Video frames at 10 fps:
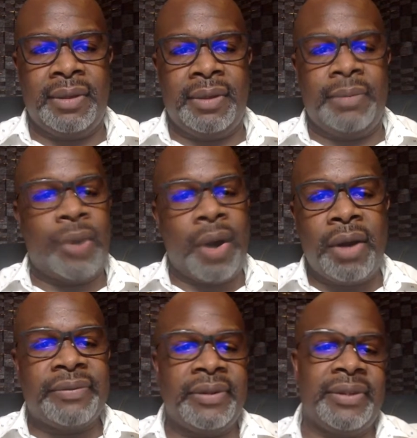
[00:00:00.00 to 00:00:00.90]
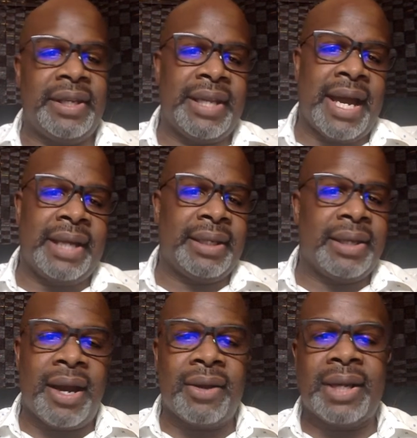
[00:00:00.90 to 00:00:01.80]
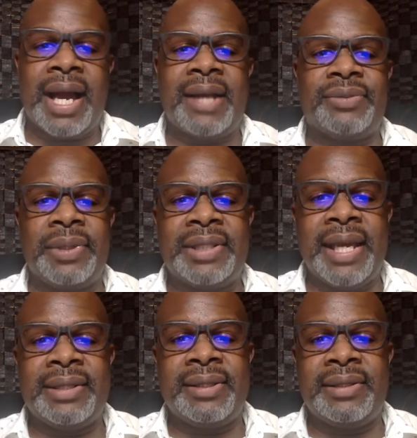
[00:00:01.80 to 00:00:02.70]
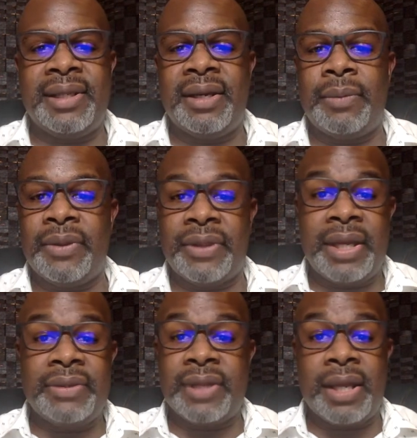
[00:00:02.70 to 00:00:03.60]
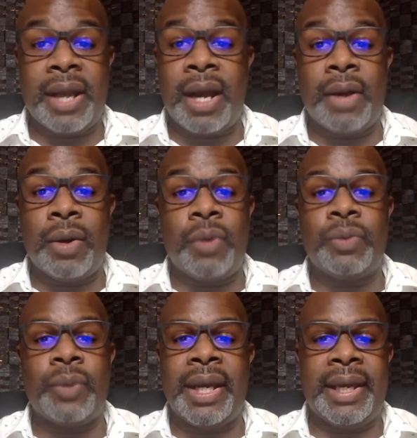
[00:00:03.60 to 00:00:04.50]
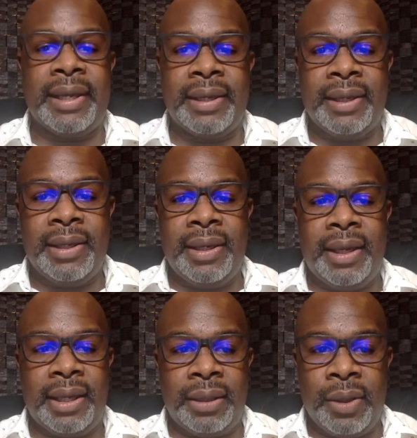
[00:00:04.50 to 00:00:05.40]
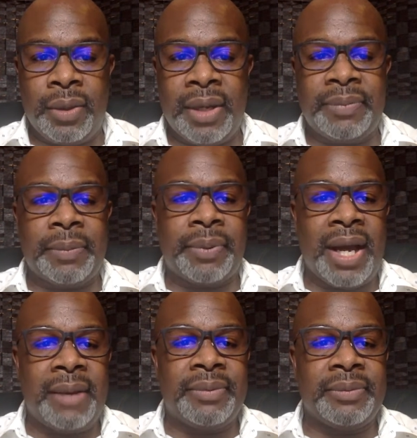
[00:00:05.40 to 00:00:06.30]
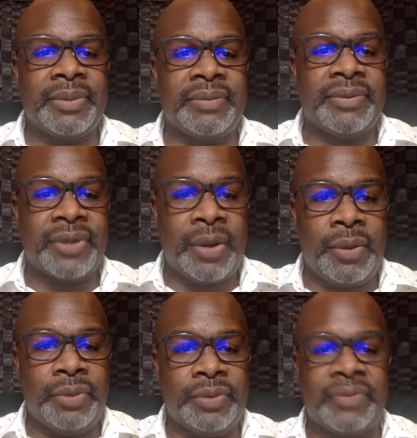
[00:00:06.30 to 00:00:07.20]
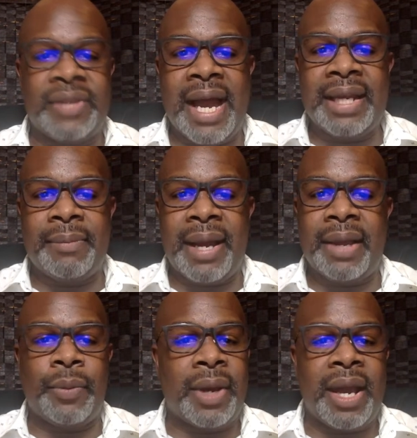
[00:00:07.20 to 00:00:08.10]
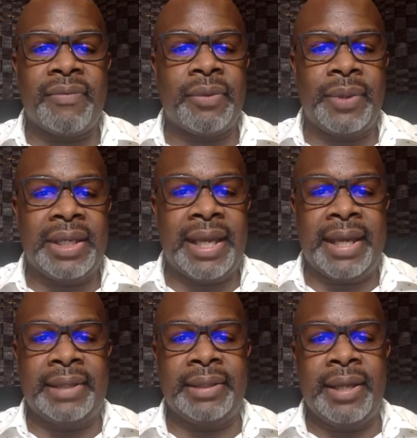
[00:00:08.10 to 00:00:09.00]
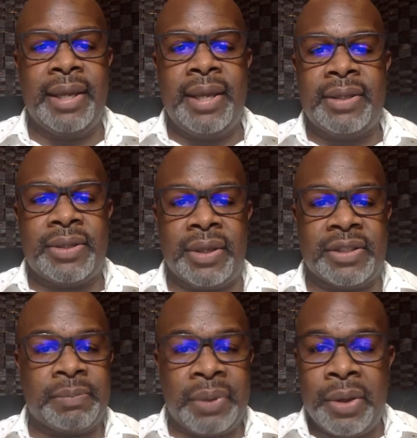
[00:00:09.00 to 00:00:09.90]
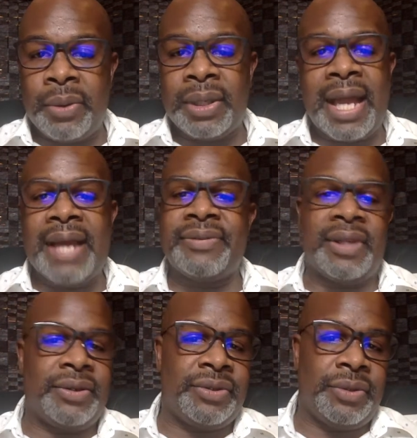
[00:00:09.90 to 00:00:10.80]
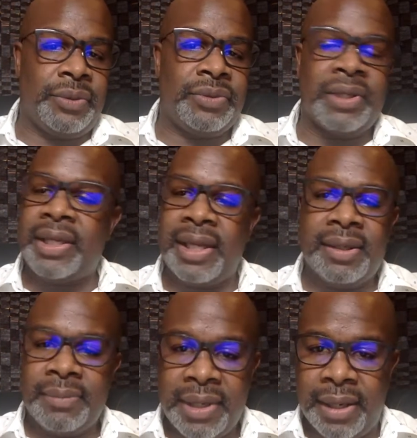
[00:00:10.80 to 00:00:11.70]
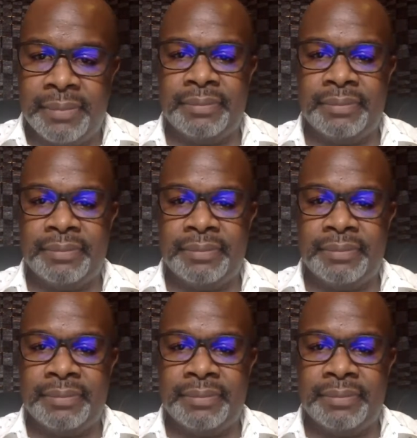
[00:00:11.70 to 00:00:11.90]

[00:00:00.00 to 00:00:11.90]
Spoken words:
More often than not, in our lives, we tend to deal with things in our own way and load up the problems of stones with dynamite wherever we can to explode life's issues to kingdom come,